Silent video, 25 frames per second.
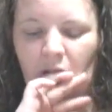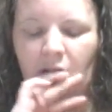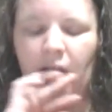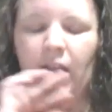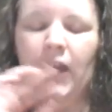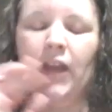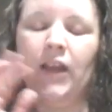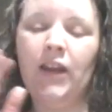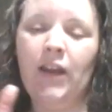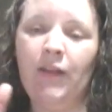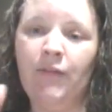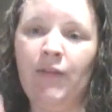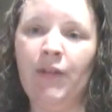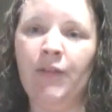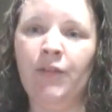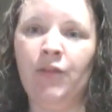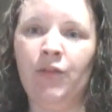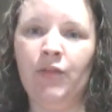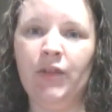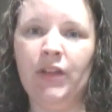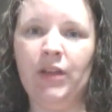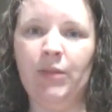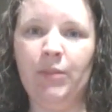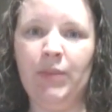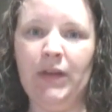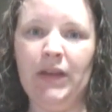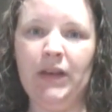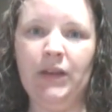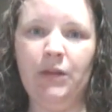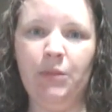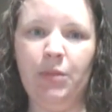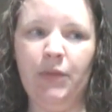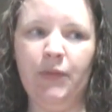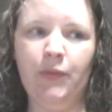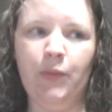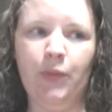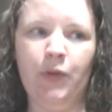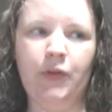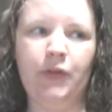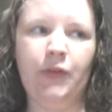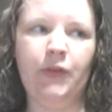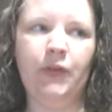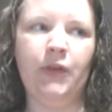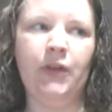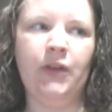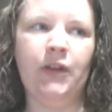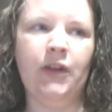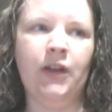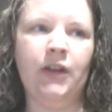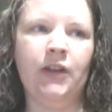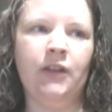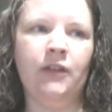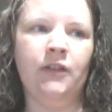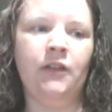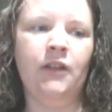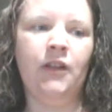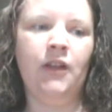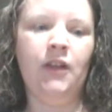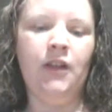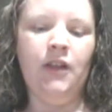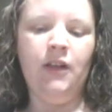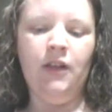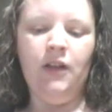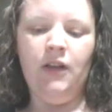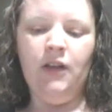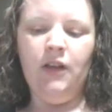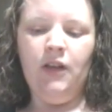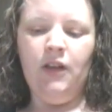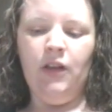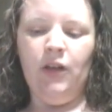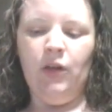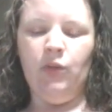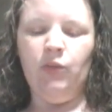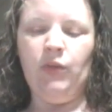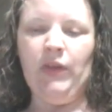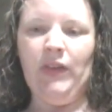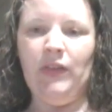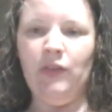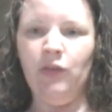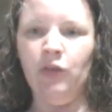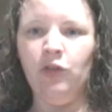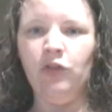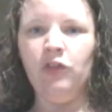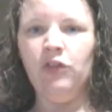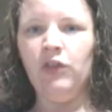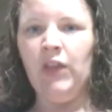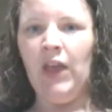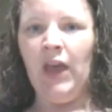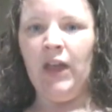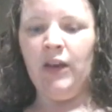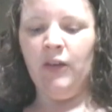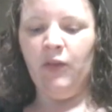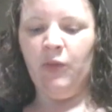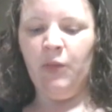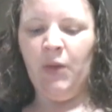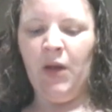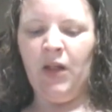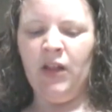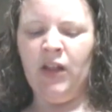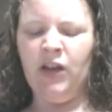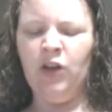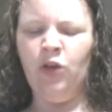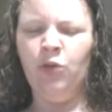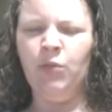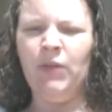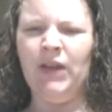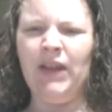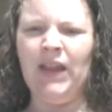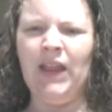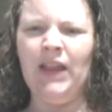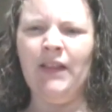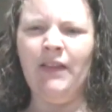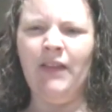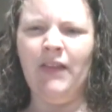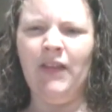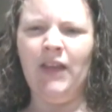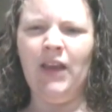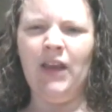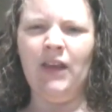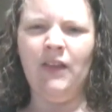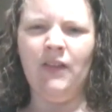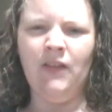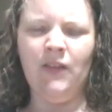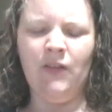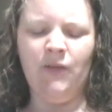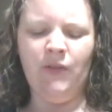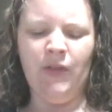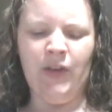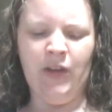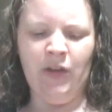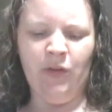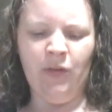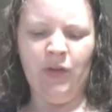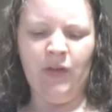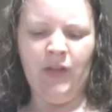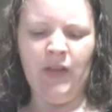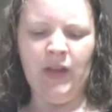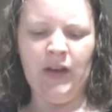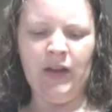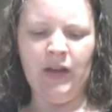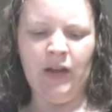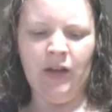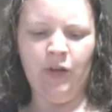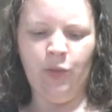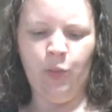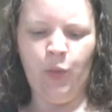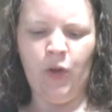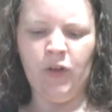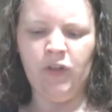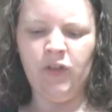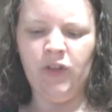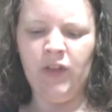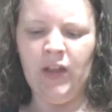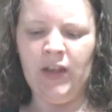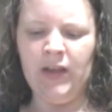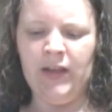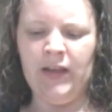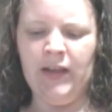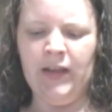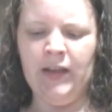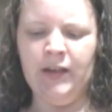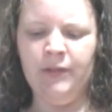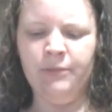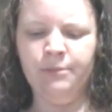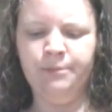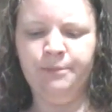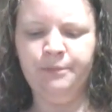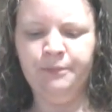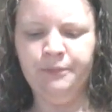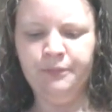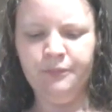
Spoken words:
And I've never really beaded before, so I gotta research that as well. I know Mackenzie has a video on that. I gotta watch that again.